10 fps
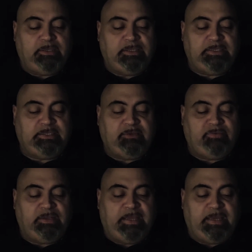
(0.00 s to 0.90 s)
these
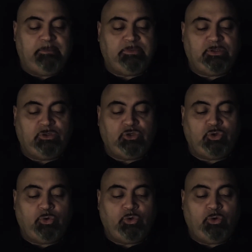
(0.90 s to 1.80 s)
7 lambs to
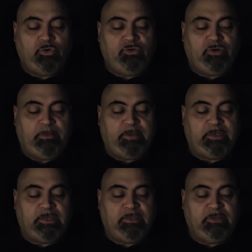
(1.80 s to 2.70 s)
show your
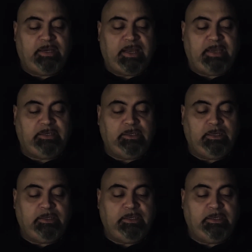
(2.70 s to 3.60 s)
agreement that I
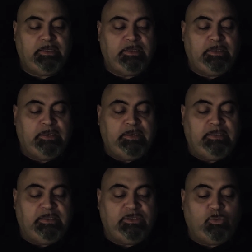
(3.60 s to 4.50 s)
dug
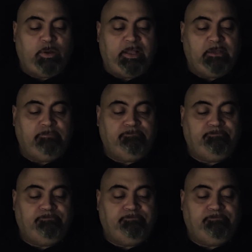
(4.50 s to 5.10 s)
this well.